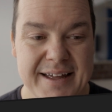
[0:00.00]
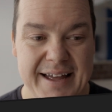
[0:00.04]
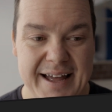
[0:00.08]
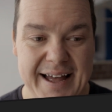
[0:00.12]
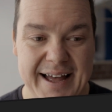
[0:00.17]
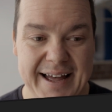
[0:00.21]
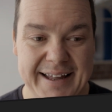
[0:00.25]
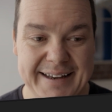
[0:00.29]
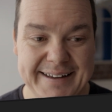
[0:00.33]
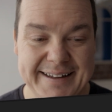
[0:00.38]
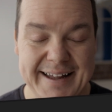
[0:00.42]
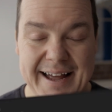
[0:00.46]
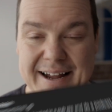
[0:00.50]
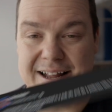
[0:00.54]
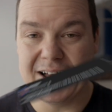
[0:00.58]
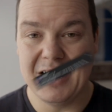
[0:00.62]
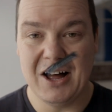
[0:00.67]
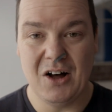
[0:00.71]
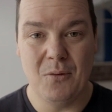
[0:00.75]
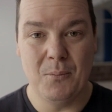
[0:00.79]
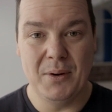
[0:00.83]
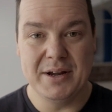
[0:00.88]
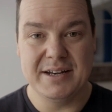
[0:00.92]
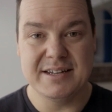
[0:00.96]
And uh, I
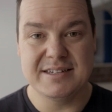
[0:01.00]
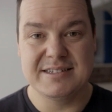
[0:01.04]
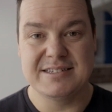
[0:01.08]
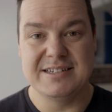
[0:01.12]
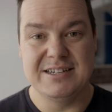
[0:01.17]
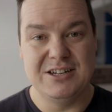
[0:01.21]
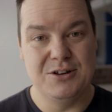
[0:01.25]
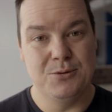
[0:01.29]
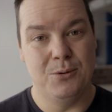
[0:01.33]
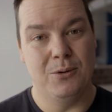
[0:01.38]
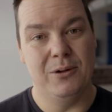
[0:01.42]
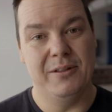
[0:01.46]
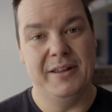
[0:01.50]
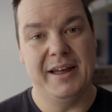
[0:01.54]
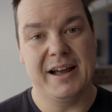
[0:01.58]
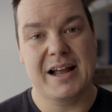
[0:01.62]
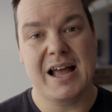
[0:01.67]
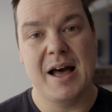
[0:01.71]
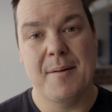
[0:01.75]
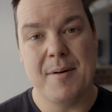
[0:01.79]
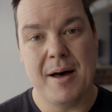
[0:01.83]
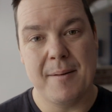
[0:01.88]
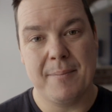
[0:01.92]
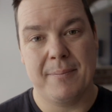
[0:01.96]
can't wait to see you all there.
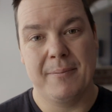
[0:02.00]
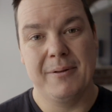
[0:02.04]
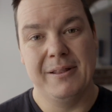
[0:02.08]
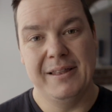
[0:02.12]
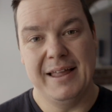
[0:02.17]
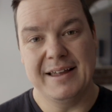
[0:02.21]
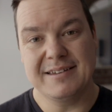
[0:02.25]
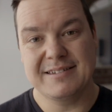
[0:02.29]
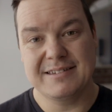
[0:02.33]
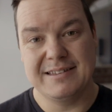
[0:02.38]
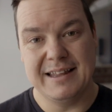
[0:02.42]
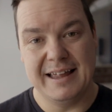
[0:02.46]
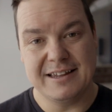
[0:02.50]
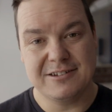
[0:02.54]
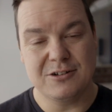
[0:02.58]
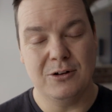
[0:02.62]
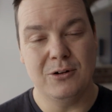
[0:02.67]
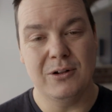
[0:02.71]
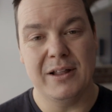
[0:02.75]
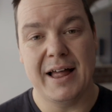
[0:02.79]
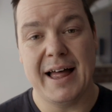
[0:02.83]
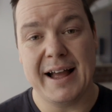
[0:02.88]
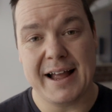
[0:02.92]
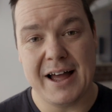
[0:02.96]
Come up, let's let's
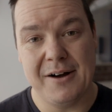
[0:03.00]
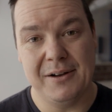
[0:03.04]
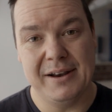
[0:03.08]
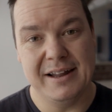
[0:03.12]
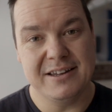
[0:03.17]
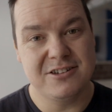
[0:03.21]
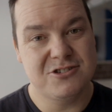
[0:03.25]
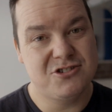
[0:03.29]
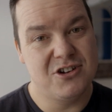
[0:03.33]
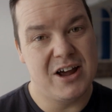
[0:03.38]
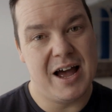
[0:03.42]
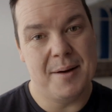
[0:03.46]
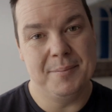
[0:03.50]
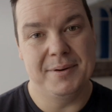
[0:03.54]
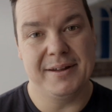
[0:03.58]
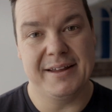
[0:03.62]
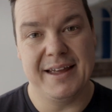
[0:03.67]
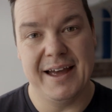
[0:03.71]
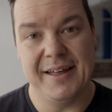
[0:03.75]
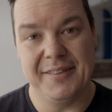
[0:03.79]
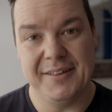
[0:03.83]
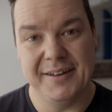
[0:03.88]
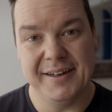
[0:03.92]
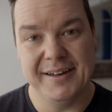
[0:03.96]
all hang out, let's jam
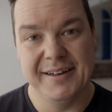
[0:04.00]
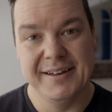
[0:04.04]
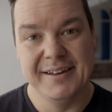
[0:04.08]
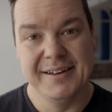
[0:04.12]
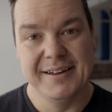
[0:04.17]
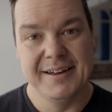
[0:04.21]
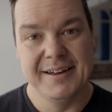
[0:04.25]
together,